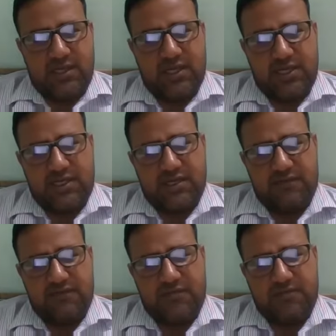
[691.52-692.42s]
At
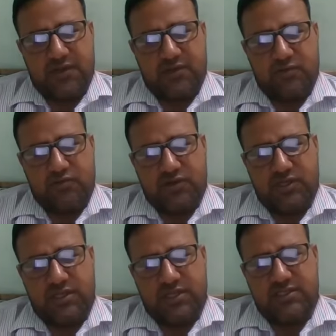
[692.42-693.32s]
15 to
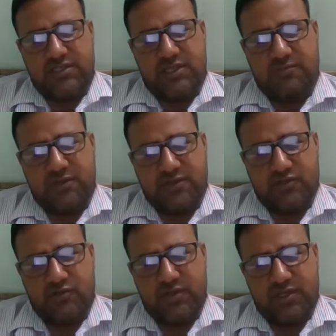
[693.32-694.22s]
20 days after
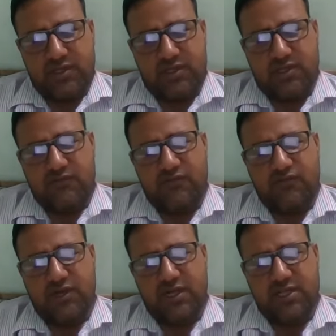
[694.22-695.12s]
sowing,
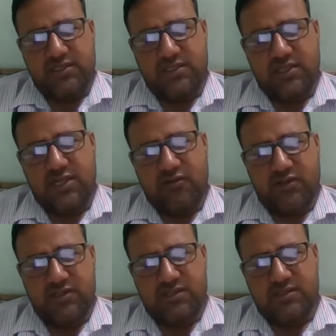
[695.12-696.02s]
furans
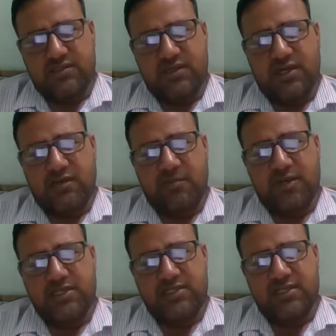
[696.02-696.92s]
granules are
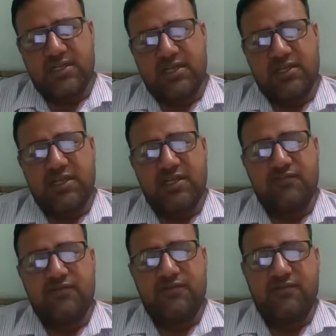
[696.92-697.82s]
placed at
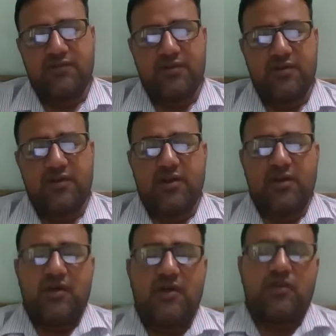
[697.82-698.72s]
leaf
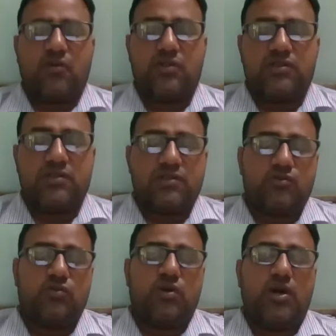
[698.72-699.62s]
rolls
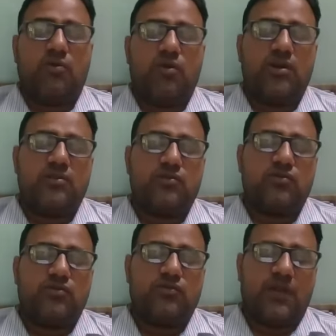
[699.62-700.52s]
to avoid
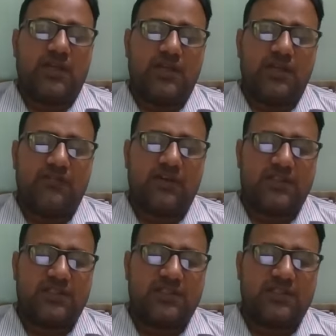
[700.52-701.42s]
shoot fly
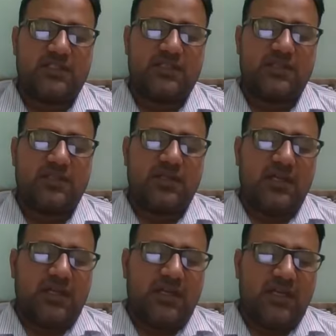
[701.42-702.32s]
infections.
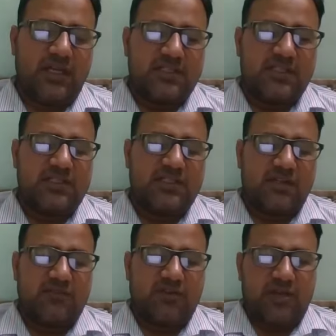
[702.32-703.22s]
Irrigations
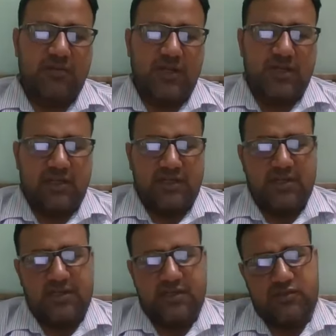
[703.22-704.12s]
requirement
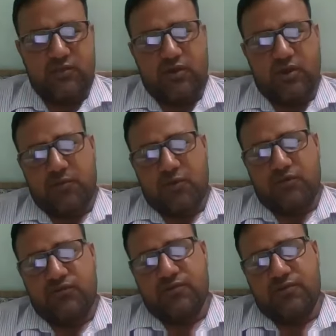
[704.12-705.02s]
in sorghum
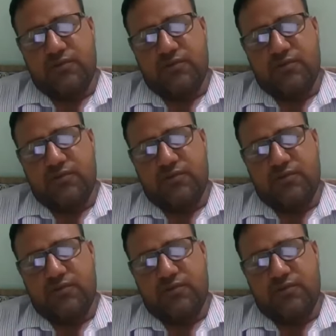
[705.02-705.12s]
crop.